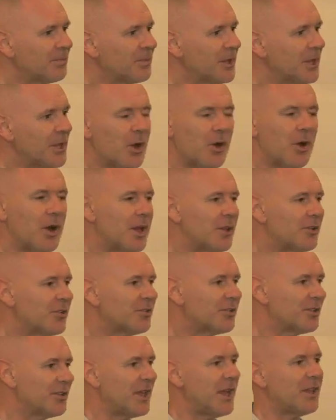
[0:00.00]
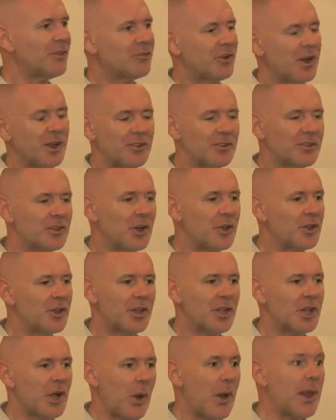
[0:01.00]
You know, and just, that's right, just go, you
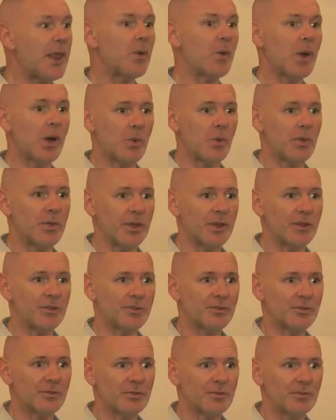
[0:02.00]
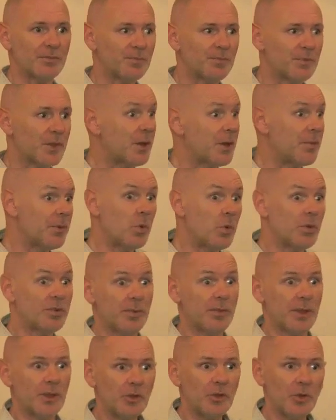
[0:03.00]
can go anywhere with this. It could be
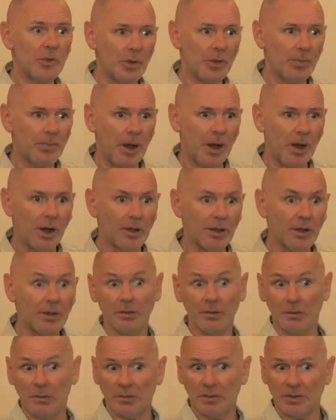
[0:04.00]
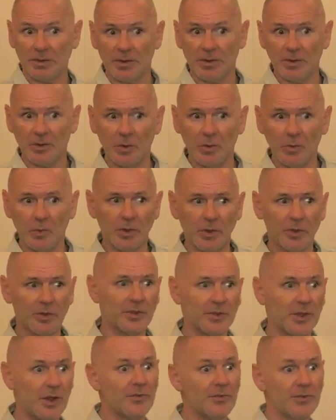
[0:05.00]
something you do with your partner, something you do with
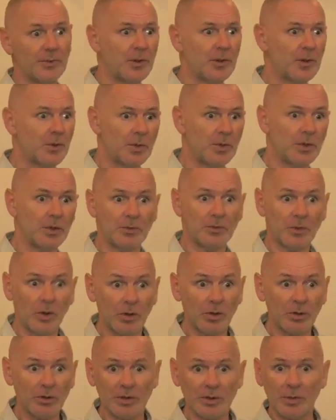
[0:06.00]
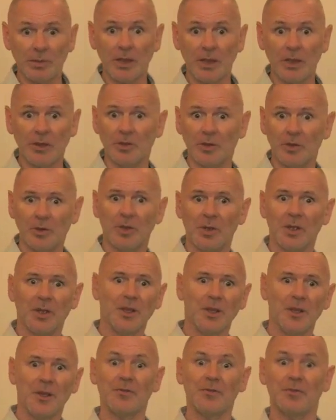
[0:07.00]
yourself, something you do with your dog, something you do
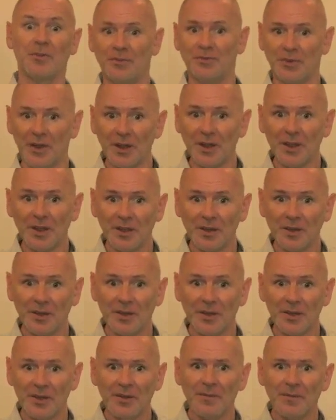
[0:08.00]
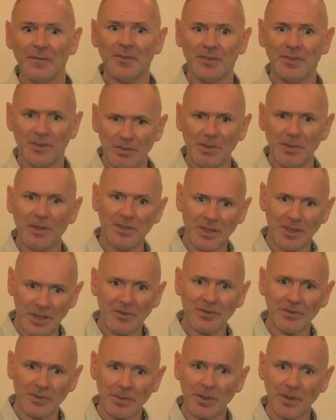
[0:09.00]
for fun. Think
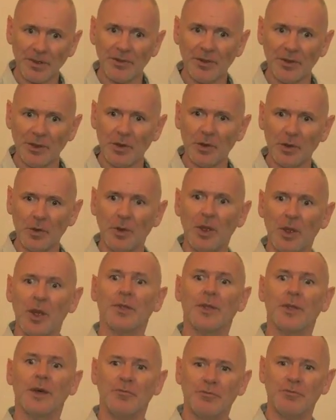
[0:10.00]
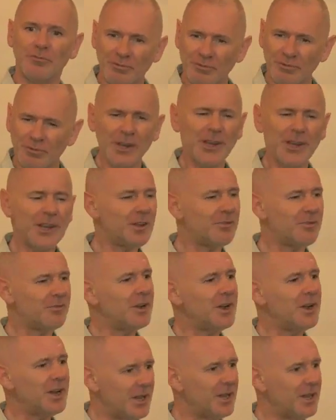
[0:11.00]
of something for you that really,
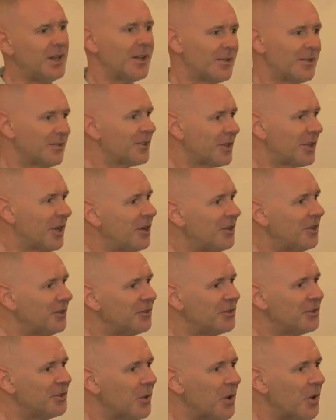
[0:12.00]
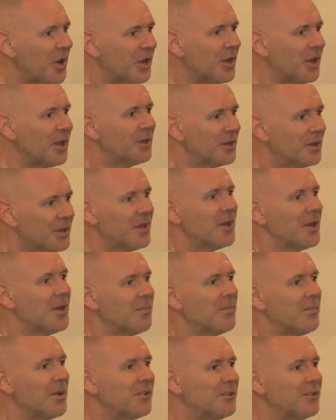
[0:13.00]
really like turns you on and
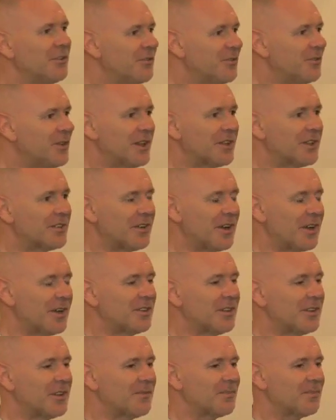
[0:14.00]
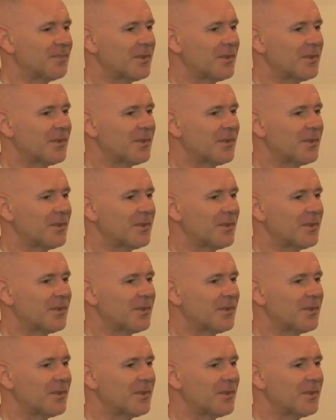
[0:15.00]
makes you feel excited.